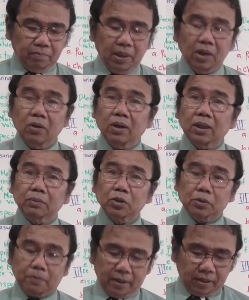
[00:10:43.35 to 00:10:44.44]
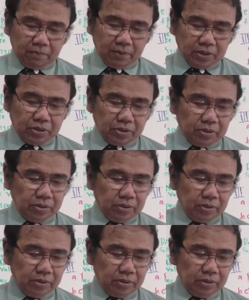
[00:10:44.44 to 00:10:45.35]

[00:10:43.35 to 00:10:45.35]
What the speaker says: below atmospheric pressure.